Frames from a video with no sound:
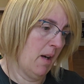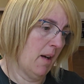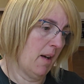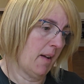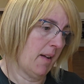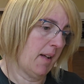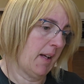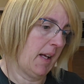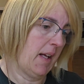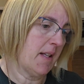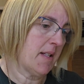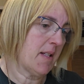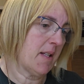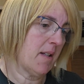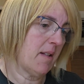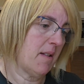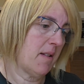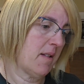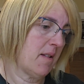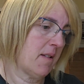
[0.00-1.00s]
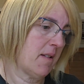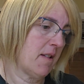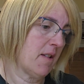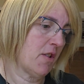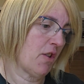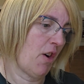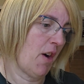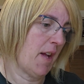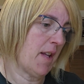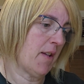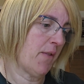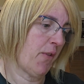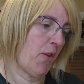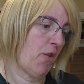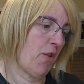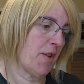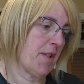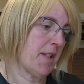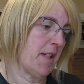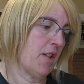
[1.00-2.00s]
Geeta's Designs for
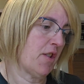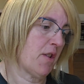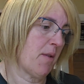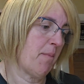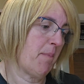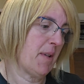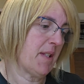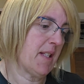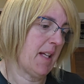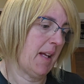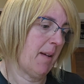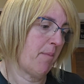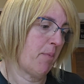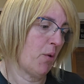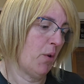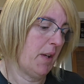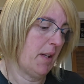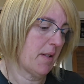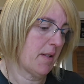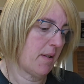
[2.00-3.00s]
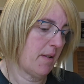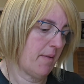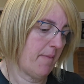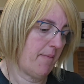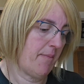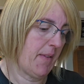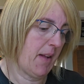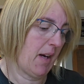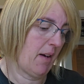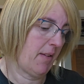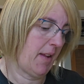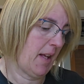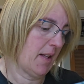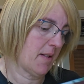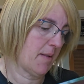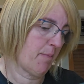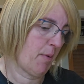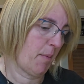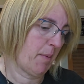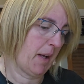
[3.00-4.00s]
Cross Stitch and Petite Point. Now
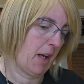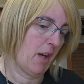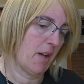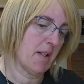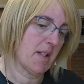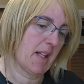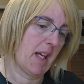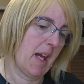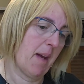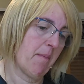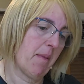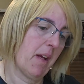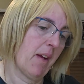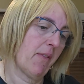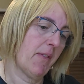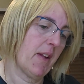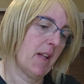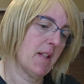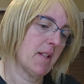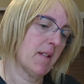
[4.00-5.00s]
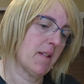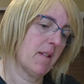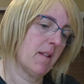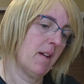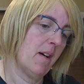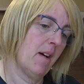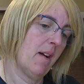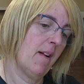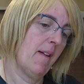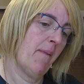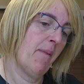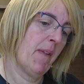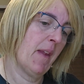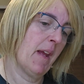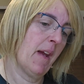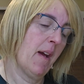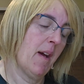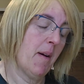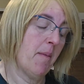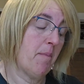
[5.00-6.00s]
that's probably going to scare me if there's
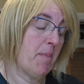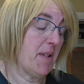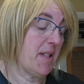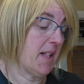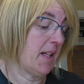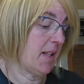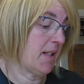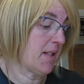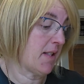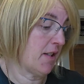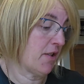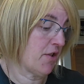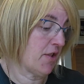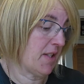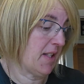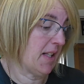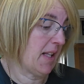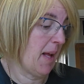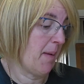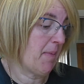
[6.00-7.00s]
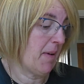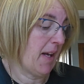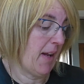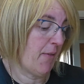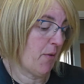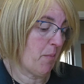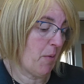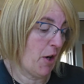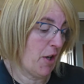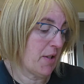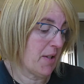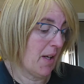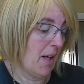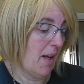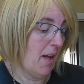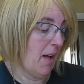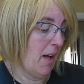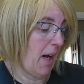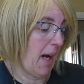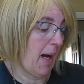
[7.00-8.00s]
petite stitches in there, but never mind.
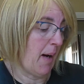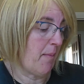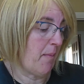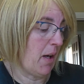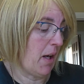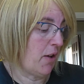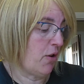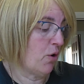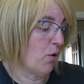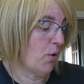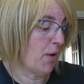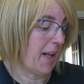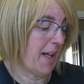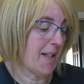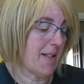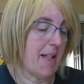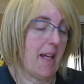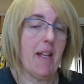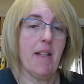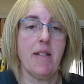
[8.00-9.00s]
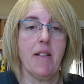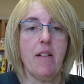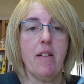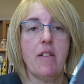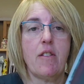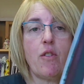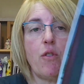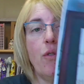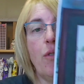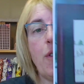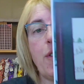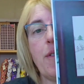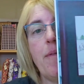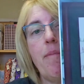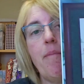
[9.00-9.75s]
A Nordic Santa it's called.